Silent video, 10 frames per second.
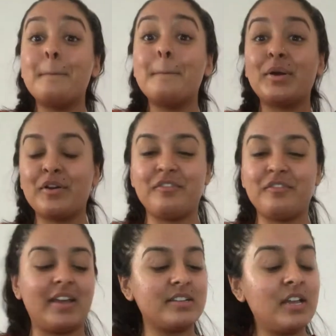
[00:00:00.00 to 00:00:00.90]

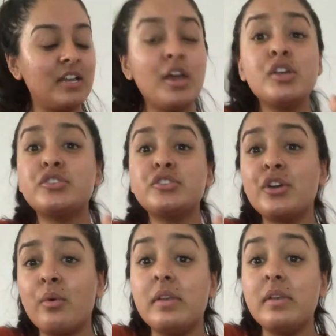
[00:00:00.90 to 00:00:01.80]
Perfect.
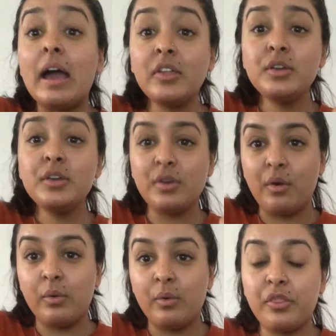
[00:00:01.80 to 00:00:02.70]
So now that you
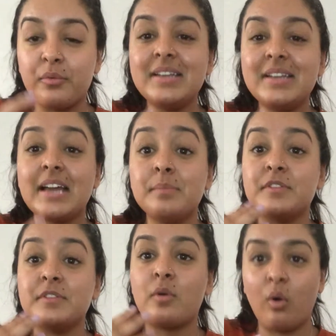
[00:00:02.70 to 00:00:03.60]
know 3
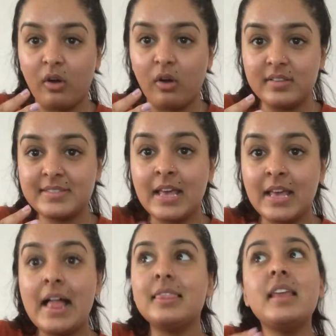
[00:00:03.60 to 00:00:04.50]
types of chords,
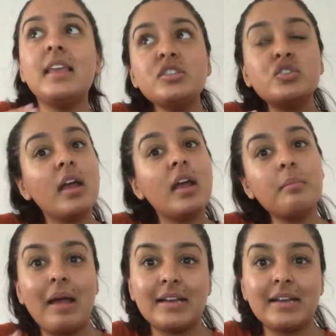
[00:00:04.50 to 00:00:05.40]
let's try to
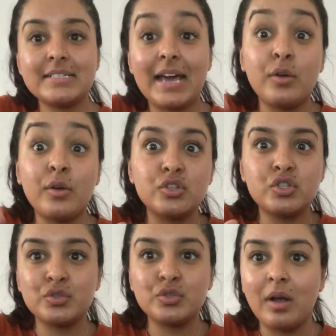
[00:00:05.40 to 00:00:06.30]
practice how to
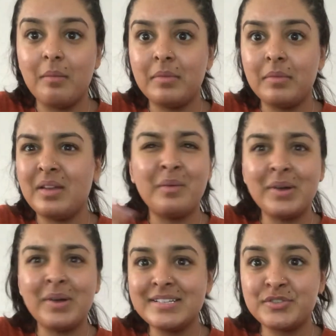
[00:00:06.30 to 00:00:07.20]
strum. Now,
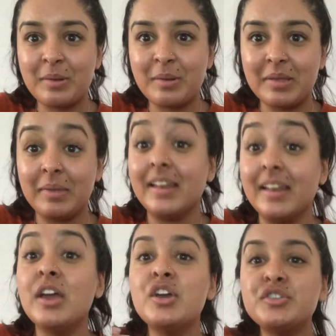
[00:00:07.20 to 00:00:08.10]
what does strumming mean?
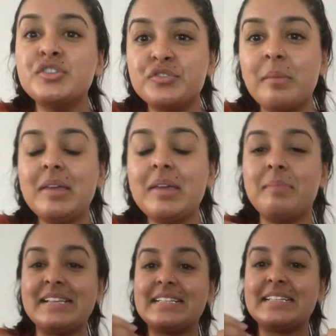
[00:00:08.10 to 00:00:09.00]
Strumming
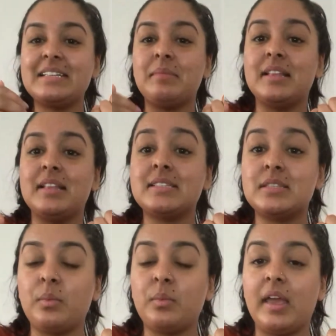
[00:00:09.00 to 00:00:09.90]
basically means
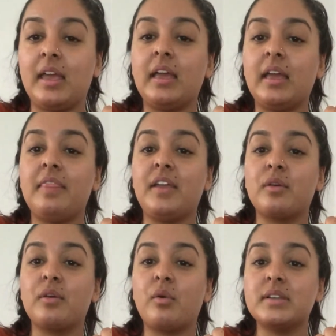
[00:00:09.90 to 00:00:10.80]
the way that
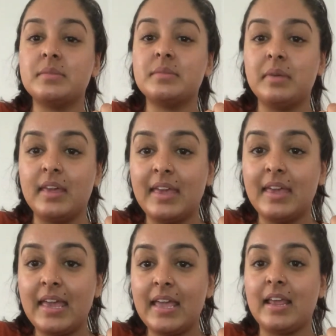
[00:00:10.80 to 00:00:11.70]
you're going to be
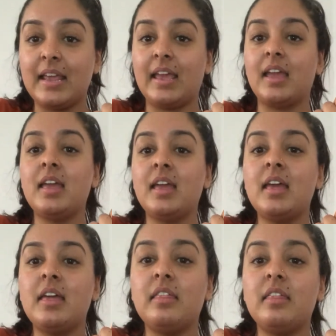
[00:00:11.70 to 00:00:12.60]
hitting
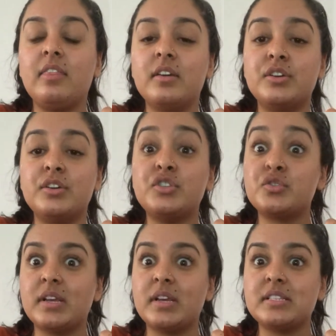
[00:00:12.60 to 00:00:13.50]
the
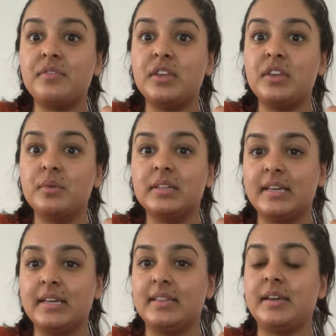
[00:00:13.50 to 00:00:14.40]
strings of the
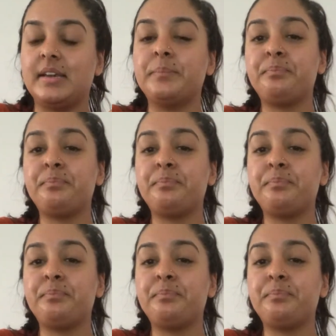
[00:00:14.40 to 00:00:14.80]
ukulele.